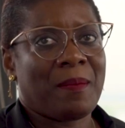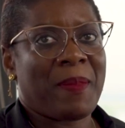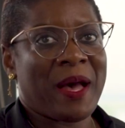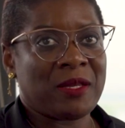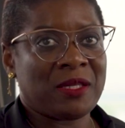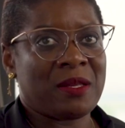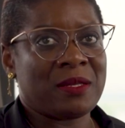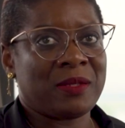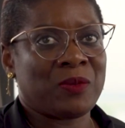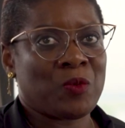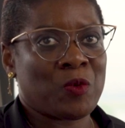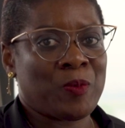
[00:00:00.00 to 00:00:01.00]

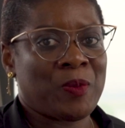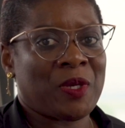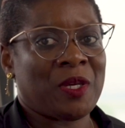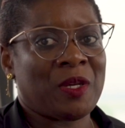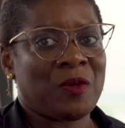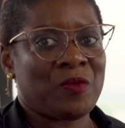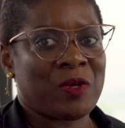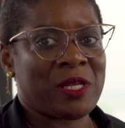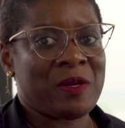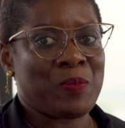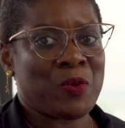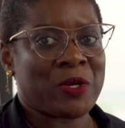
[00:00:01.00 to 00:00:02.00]
Biosolids will be
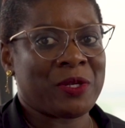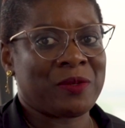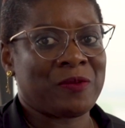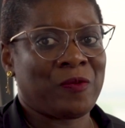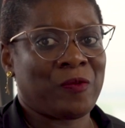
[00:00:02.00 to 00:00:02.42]
really important